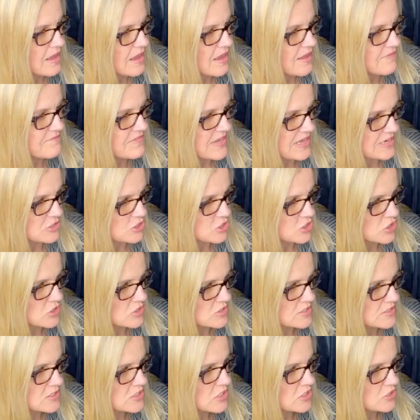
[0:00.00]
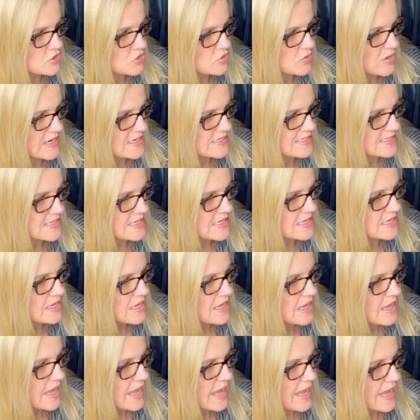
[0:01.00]
Ventures, Tracy,
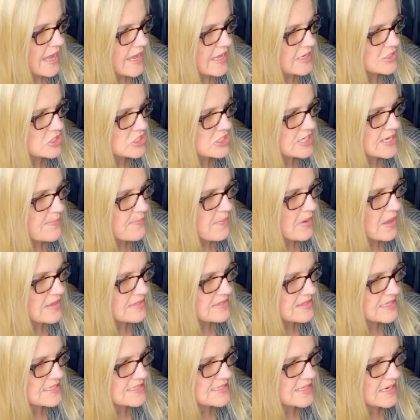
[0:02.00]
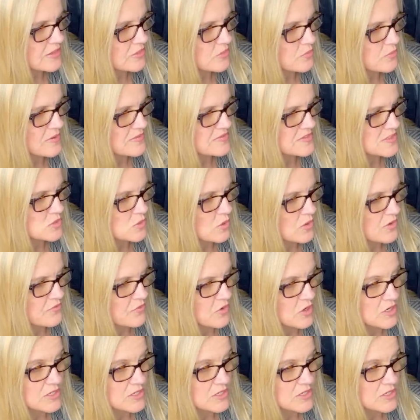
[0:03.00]
and she bought this at a thrift store for